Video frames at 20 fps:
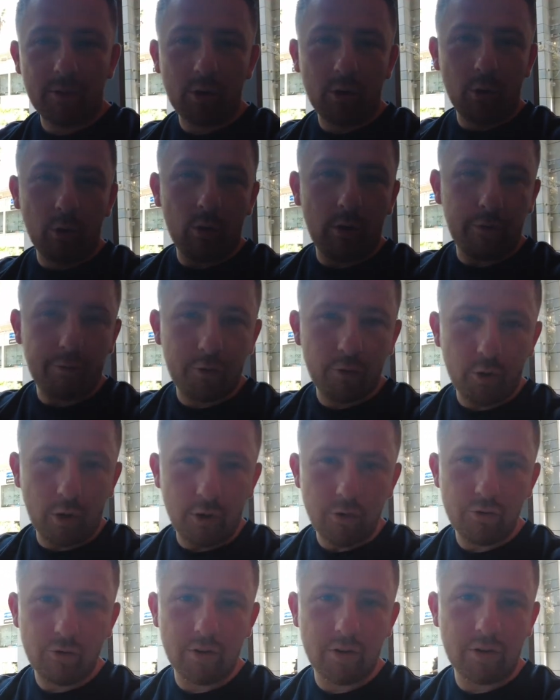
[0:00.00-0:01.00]
we go, a few
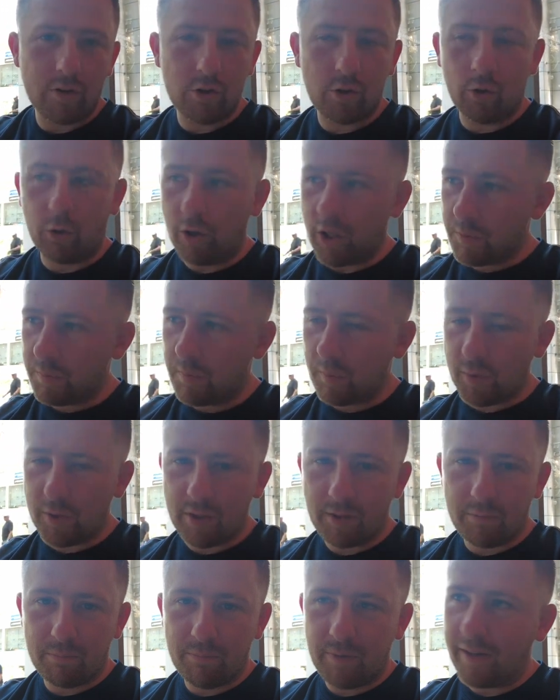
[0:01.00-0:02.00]
hundred Scottish people
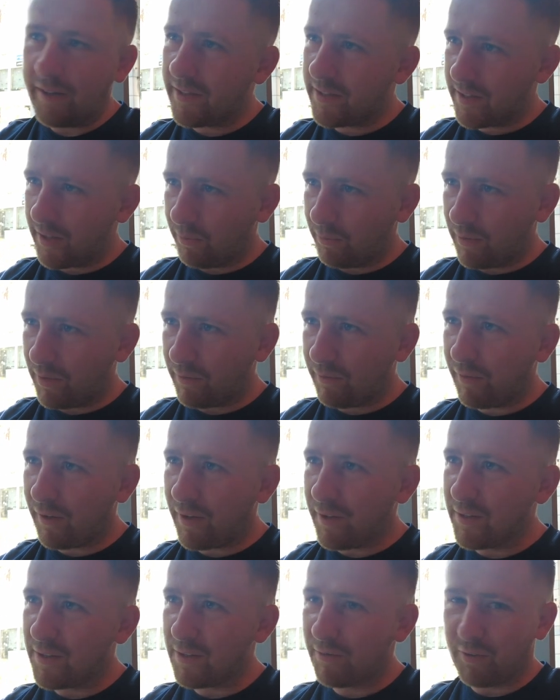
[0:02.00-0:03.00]
here. Any Celtic
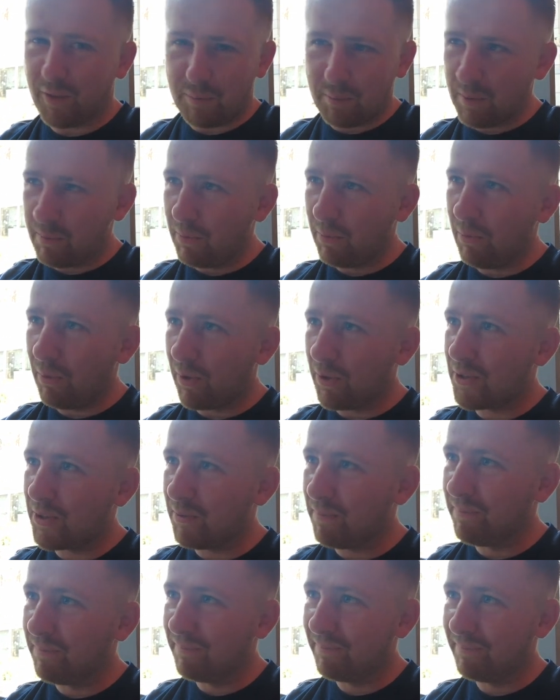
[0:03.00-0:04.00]
fans for the people
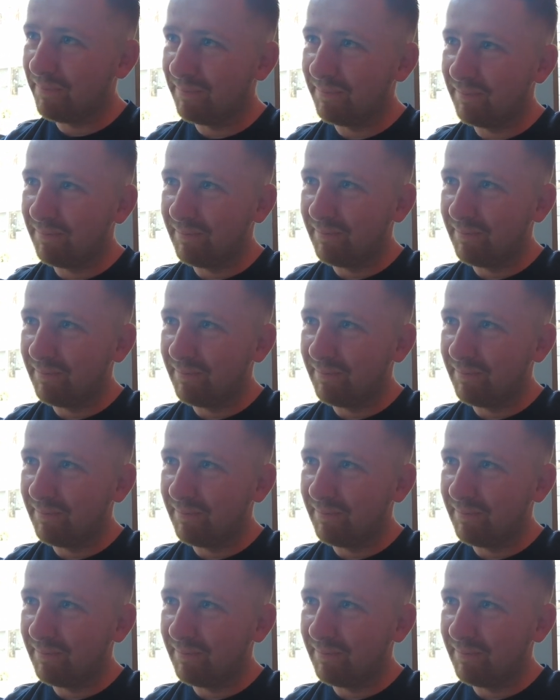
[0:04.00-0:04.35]
watching? I know